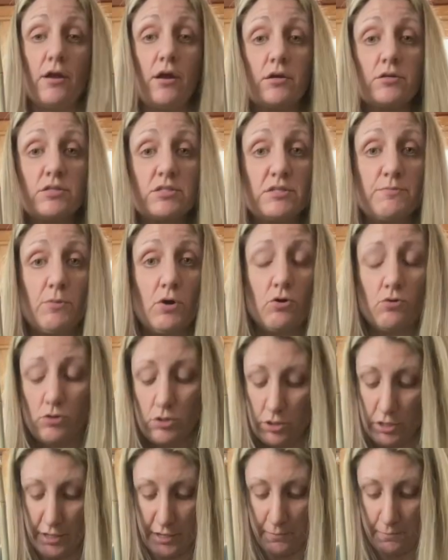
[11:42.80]
a small
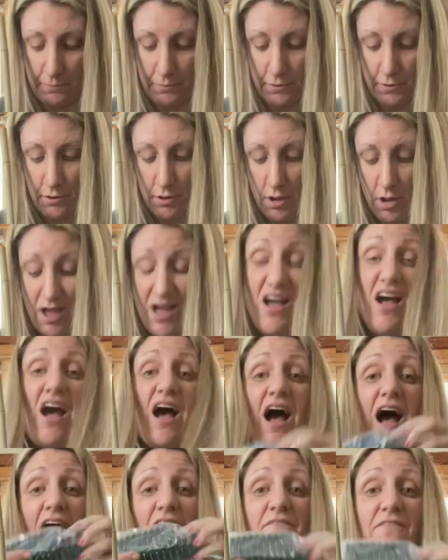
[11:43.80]
clip.
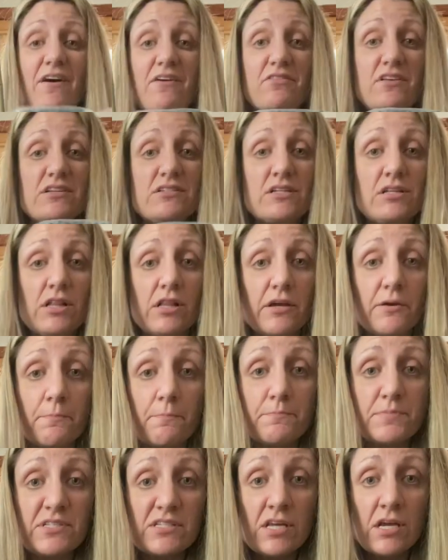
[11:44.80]
I found these
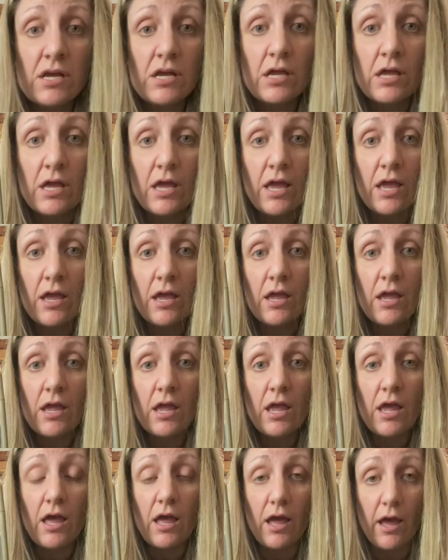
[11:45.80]
clips
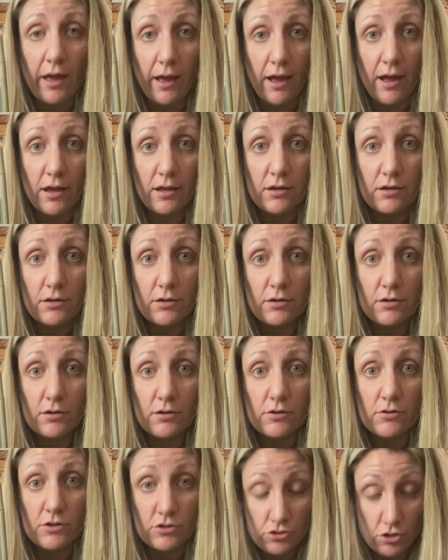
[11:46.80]
at
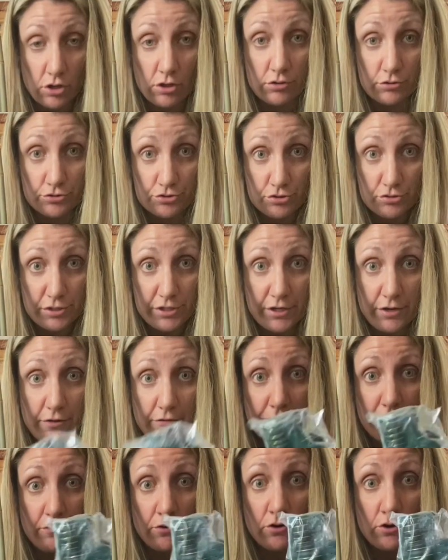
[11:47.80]
the Dollar Tree
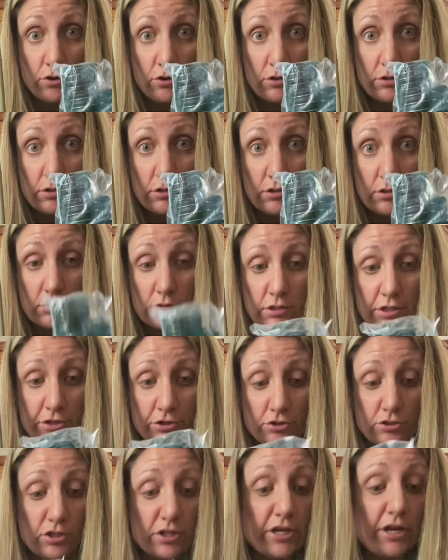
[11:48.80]
for
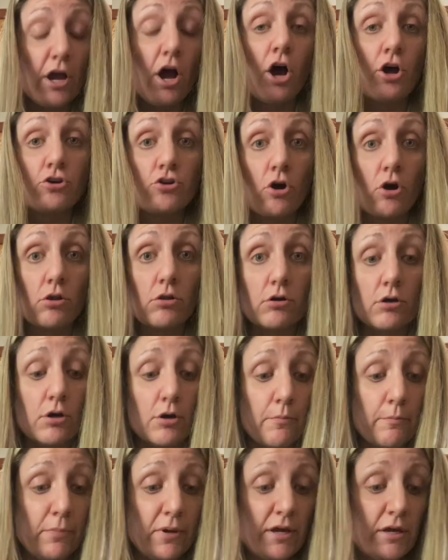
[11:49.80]
literally
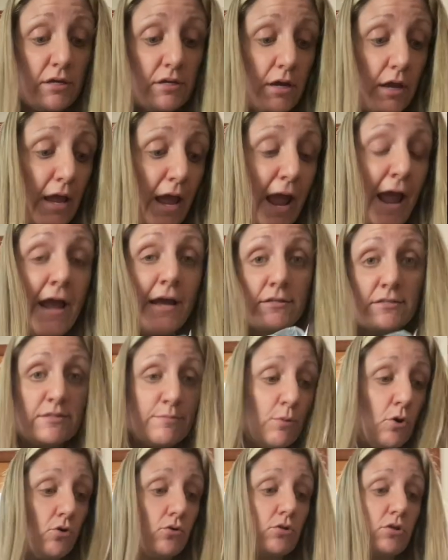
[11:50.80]
$1. Big and
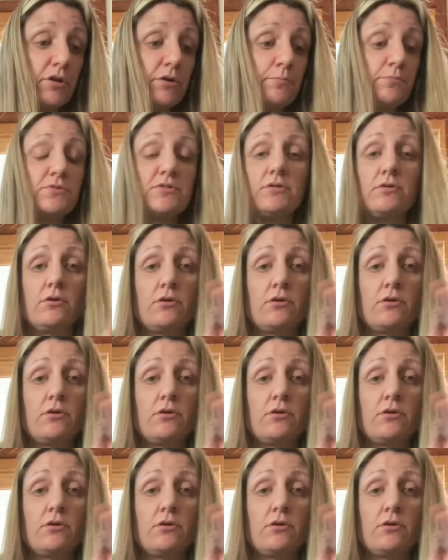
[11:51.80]
small clips.